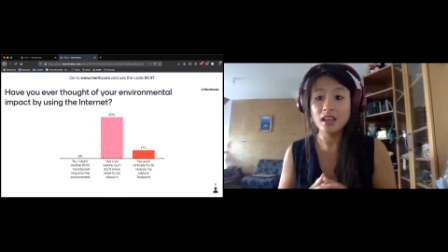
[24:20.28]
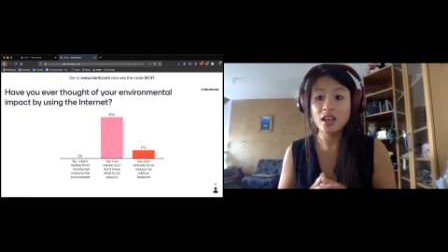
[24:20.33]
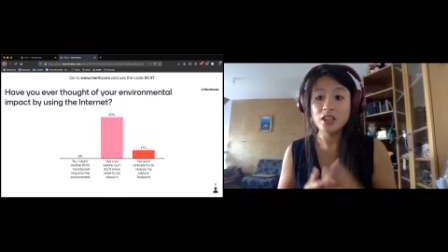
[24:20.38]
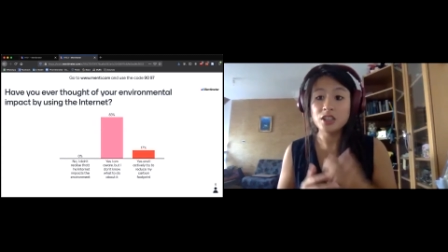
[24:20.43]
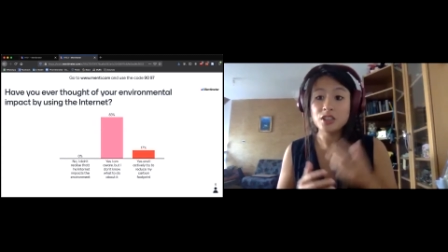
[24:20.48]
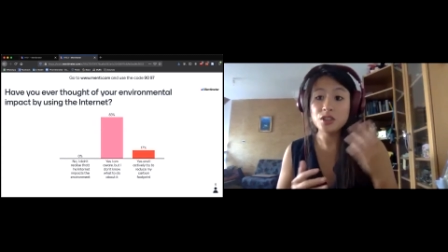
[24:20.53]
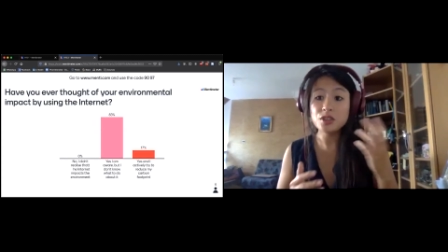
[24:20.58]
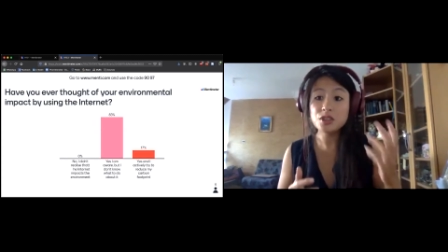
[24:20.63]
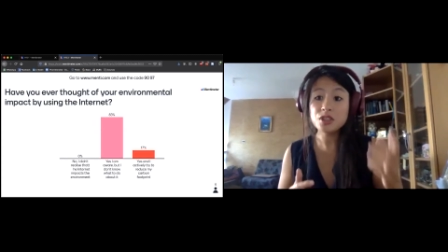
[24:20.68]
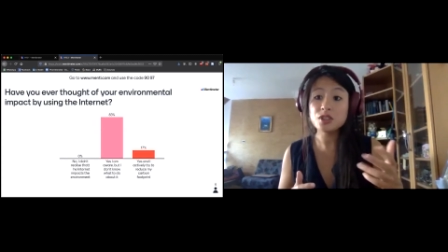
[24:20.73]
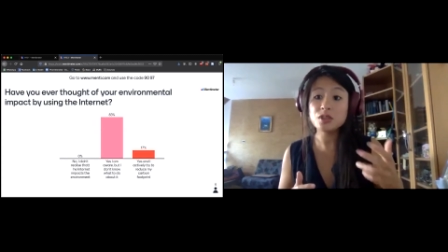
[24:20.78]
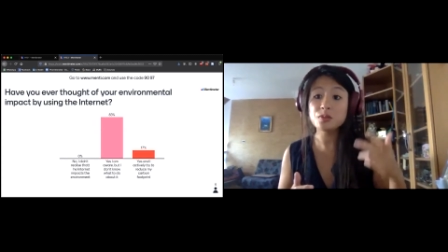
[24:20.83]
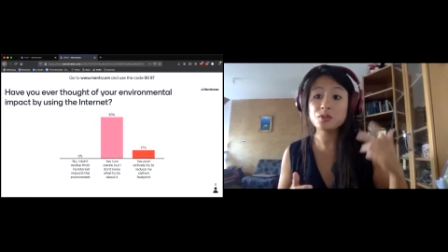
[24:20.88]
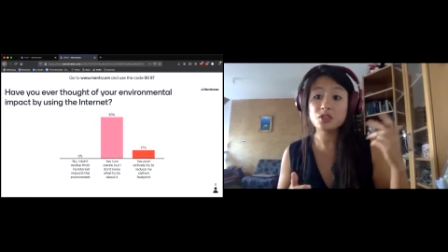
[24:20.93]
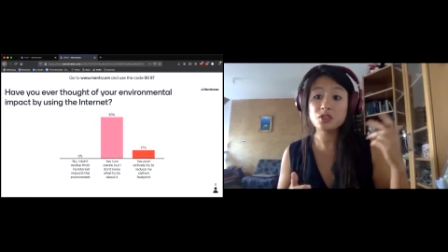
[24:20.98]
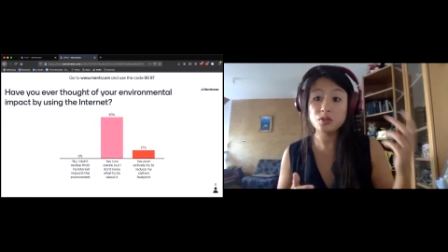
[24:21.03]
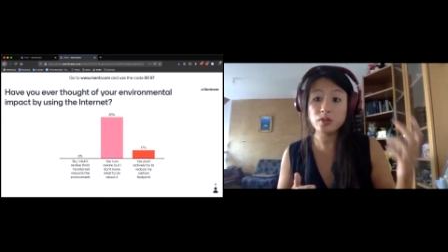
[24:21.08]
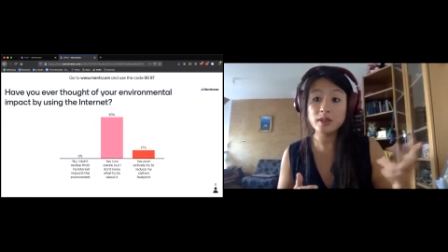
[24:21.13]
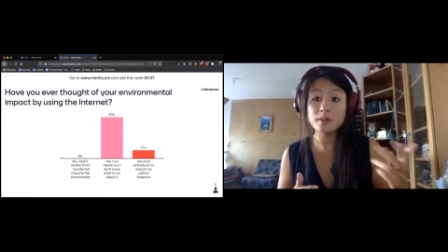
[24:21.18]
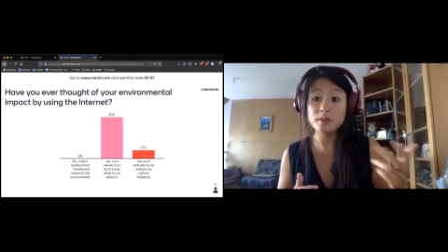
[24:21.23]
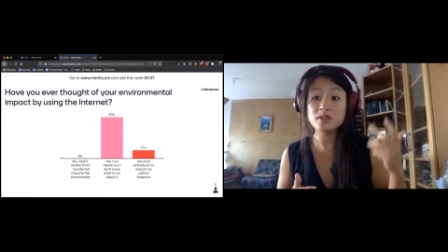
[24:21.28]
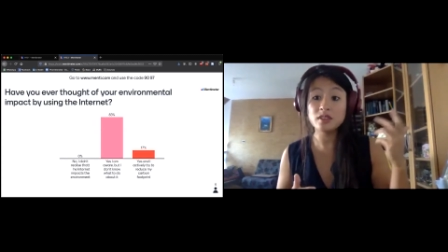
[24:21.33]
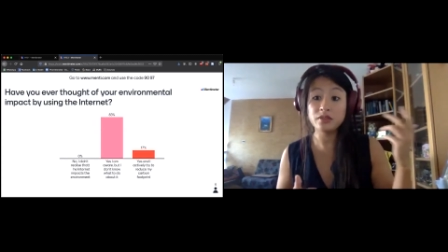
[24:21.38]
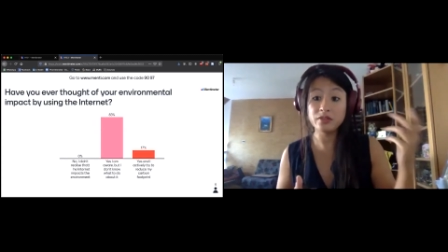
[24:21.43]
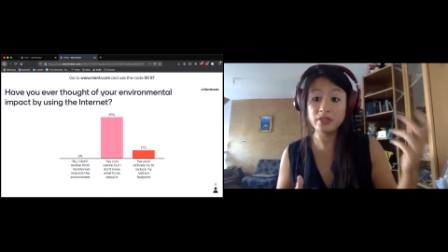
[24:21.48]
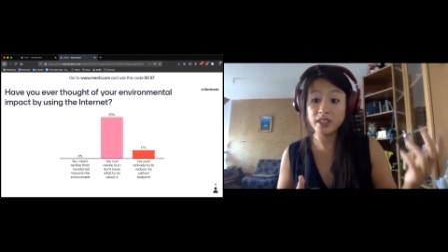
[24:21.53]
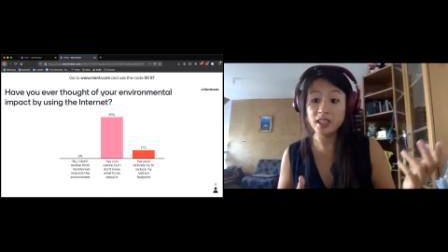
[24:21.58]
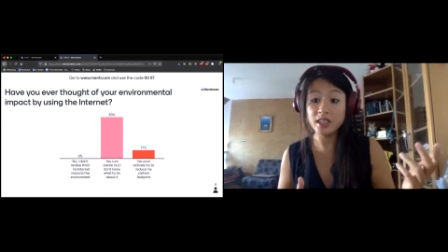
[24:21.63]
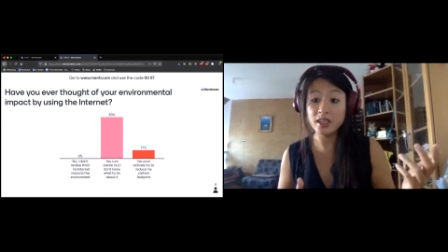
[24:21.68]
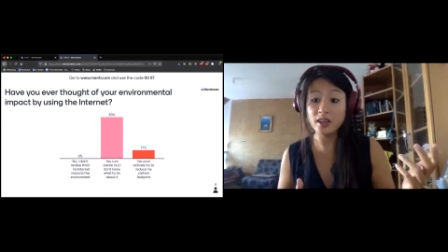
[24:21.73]
YouTube streams the
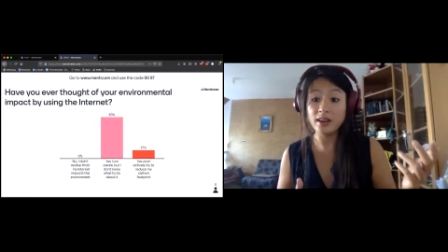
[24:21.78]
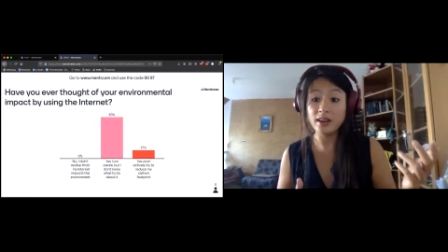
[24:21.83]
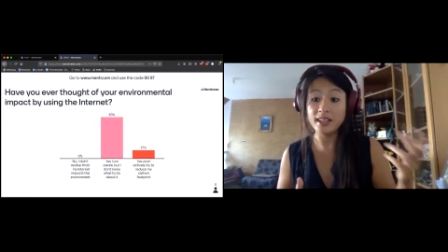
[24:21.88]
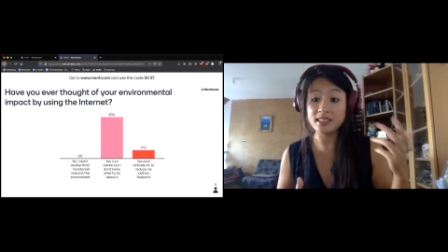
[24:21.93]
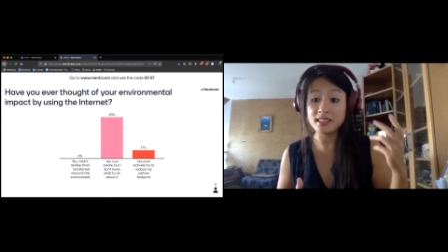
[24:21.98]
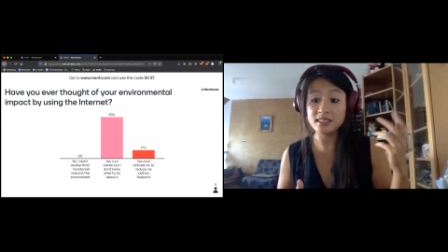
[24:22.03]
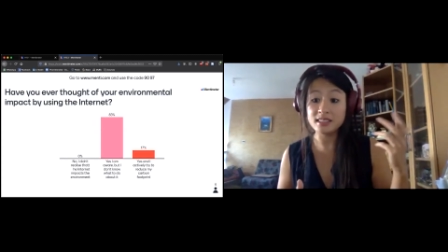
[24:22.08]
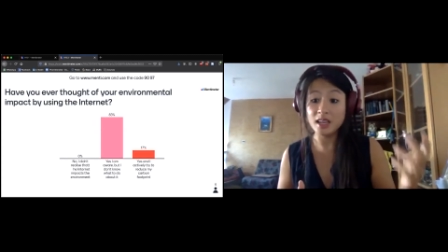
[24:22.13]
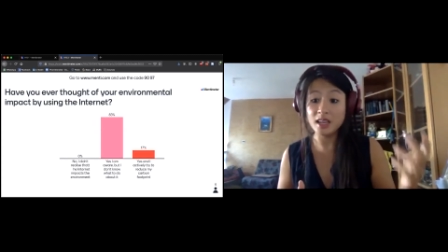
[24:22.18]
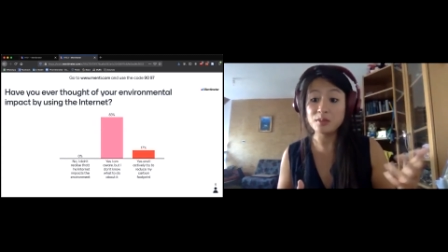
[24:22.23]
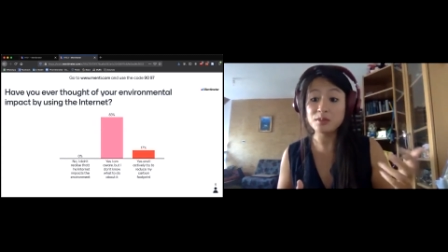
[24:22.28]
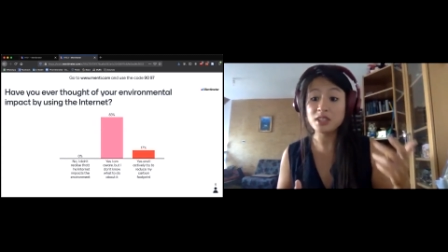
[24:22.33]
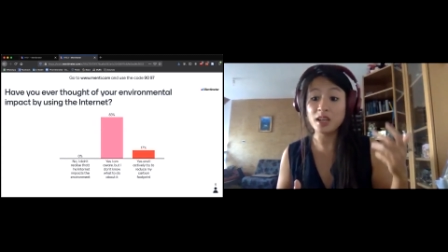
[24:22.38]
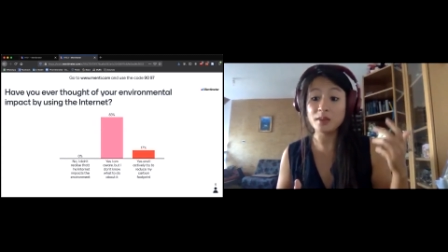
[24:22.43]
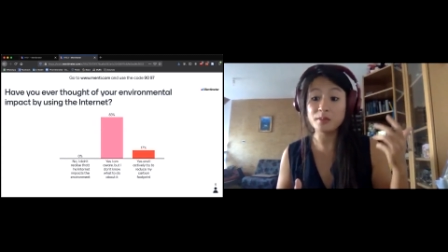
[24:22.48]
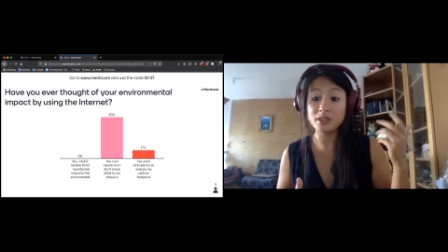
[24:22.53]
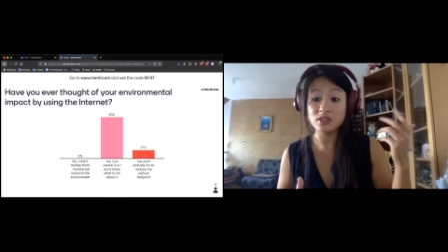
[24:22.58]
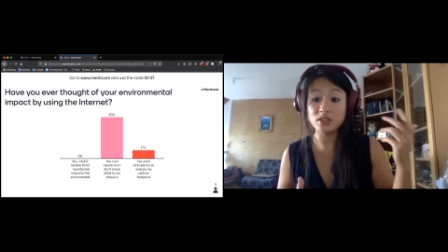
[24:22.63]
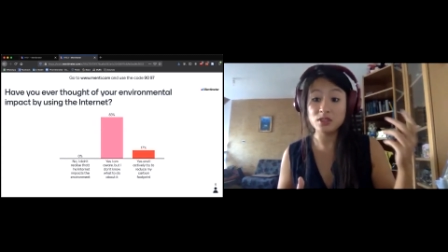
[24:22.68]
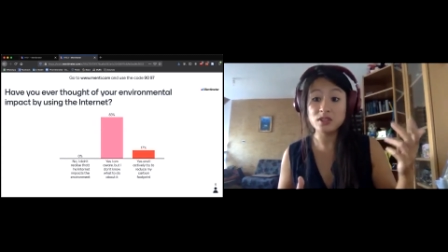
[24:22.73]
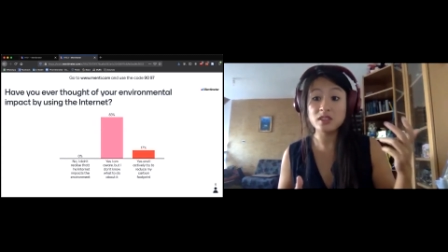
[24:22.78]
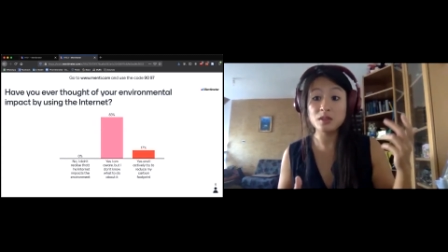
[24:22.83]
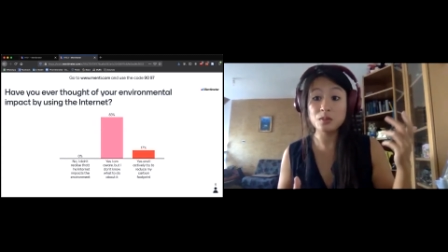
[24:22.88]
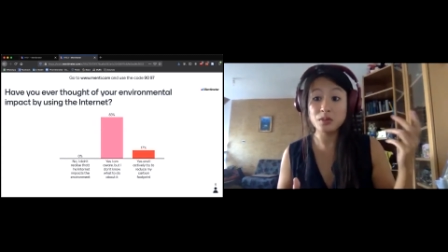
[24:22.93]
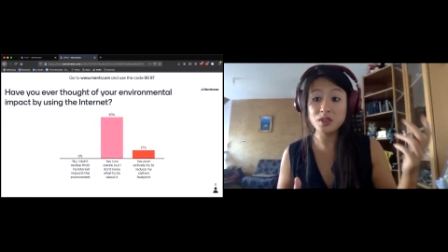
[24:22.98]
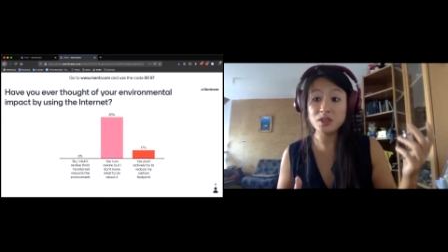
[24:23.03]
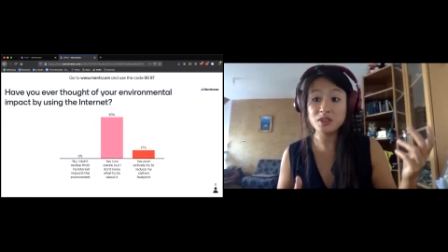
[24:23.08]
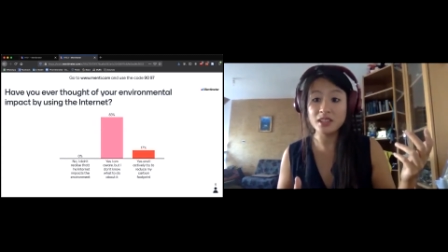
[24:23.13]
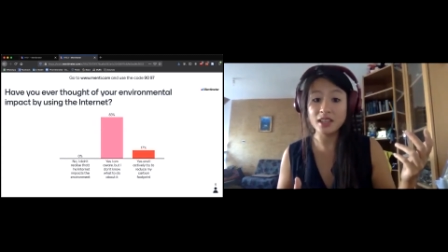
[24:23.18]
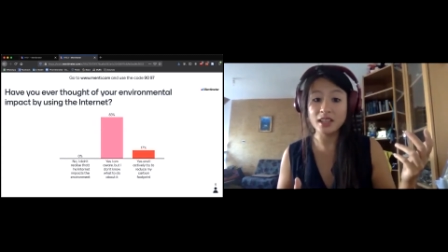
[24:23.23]
video at the same time it's using
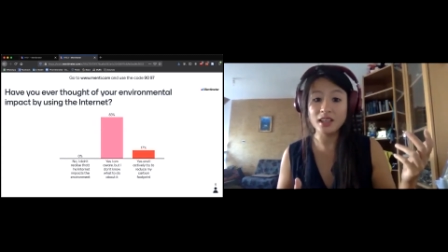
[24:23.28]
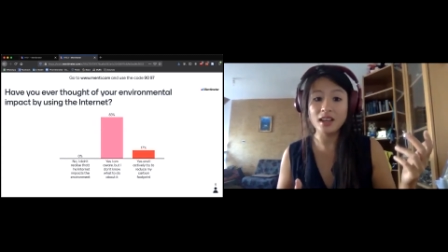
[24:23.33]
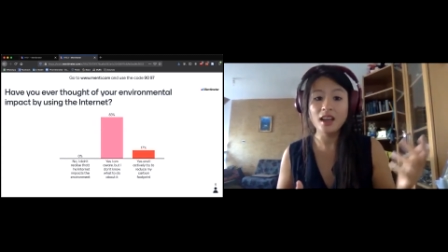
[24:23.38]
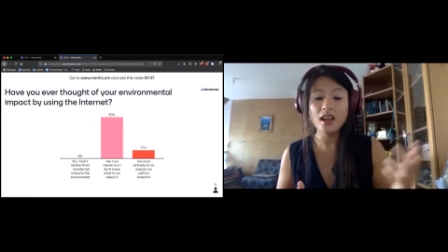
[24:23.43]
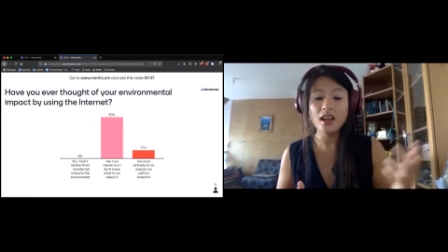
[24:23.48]
music.